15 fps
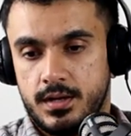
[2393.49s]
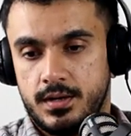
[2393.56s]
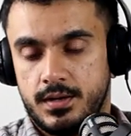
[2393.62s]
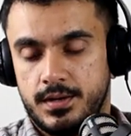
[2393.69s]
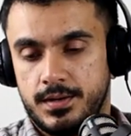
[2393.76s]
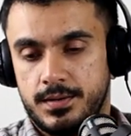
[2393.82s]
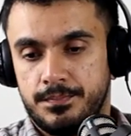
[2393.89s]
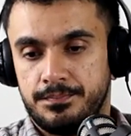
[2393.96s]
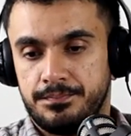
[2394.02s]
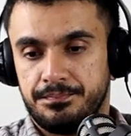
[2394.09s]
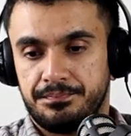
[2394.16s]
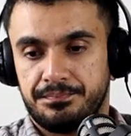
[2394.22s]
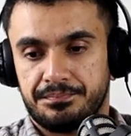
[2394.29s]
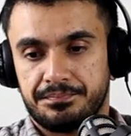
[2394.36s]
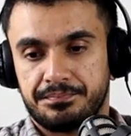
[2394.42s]

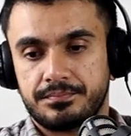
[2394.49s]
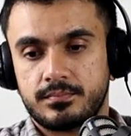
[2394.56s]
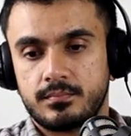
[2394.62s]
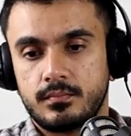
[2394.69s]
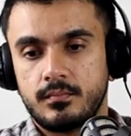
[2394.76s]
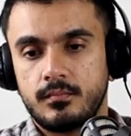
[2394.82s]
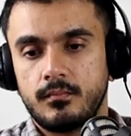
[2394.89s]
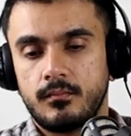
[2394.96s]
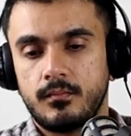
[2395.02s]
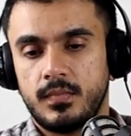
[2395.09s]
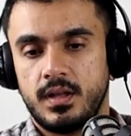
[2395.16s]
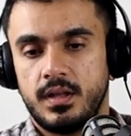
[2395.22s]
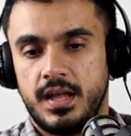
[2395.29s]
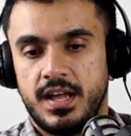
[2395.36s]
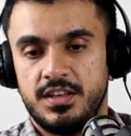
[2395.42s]
Um,
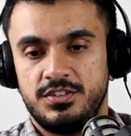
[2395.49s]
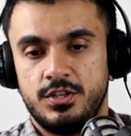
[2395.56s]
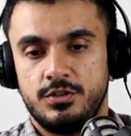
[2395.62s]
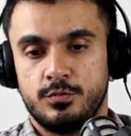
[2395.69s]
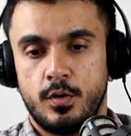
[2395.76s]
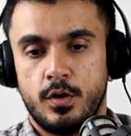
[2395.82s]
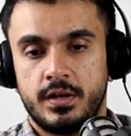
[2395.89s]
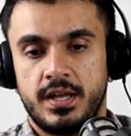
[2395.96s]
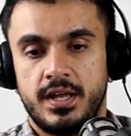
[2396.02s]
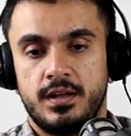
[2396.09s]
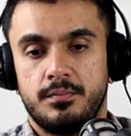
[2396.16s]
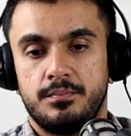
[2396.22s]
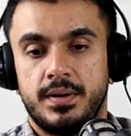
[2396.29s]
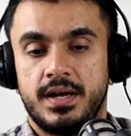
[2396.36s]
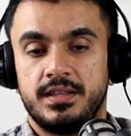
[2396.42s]
as he's
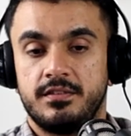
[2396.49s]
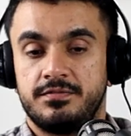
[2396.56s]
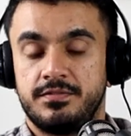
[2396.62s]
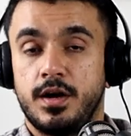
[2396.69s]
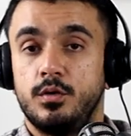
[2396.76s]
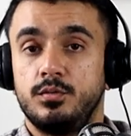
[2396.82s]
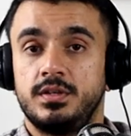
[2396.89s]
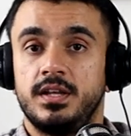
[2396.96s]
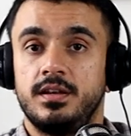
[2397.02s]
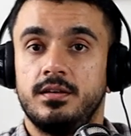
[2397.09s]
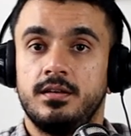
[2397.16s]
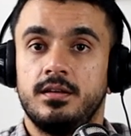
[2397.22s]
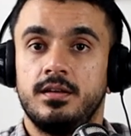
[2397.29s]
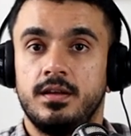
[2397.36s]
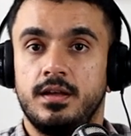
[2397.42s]
walking by the
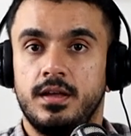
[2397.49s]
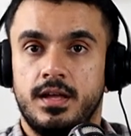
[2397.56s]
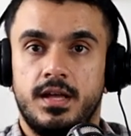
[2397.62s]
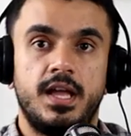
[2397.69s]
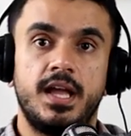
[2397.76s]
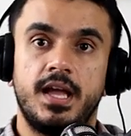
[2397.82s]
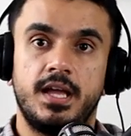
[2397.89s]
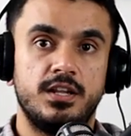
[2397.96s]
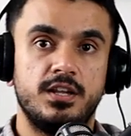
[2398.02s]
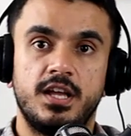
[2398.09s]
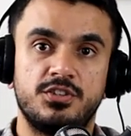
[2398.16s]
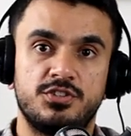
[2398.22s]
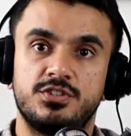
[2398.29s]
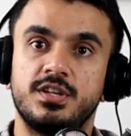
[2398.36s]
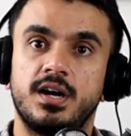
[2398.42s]
fountain, and
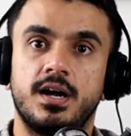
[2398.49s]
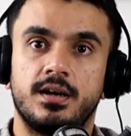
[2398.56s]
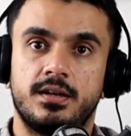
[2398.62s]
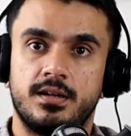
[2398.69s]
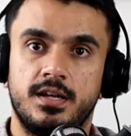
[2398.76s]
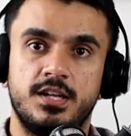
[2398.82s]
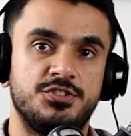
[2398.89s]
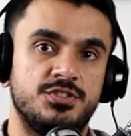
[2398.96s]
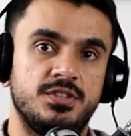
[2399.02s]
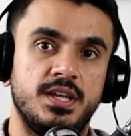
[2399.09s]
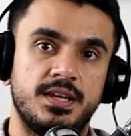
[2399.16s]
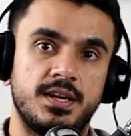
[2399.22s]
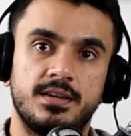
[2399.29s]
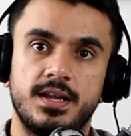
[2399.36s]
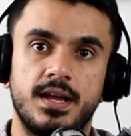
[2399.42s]
it's dark. It's
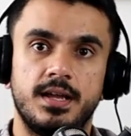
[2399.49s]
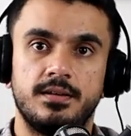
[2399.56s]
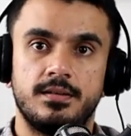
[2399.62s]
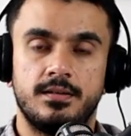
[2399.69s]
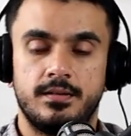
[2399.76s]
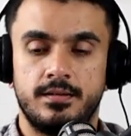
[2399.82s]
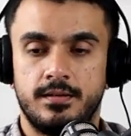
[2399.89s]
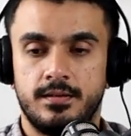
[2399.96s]
late at night.